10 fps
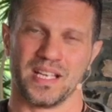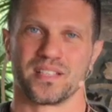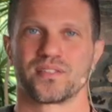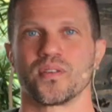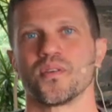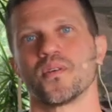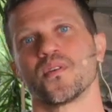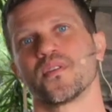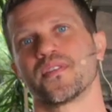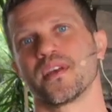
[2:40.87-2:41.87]

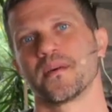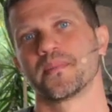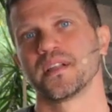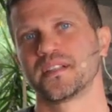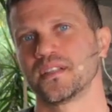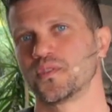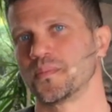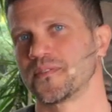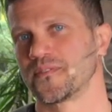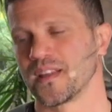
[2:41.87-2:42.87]
So the ability to
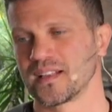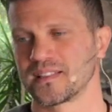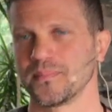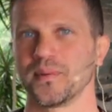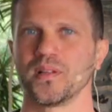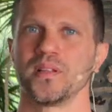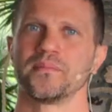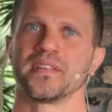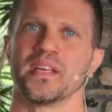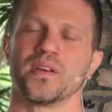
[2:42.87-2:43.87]
be flexible,
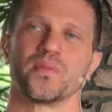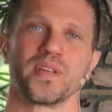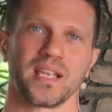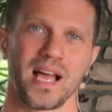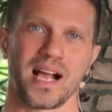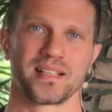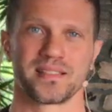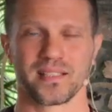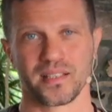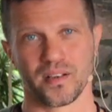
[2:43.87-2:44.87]

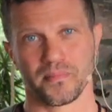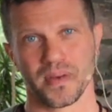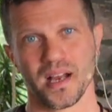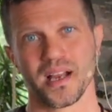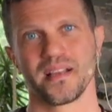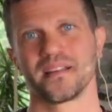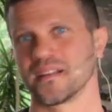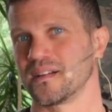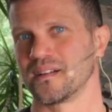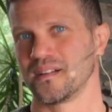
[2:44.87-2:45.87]
relaxed in our mind,
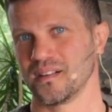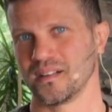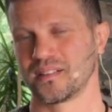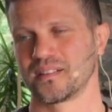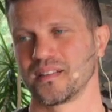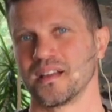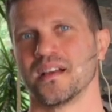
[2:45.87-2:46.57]
in our heart,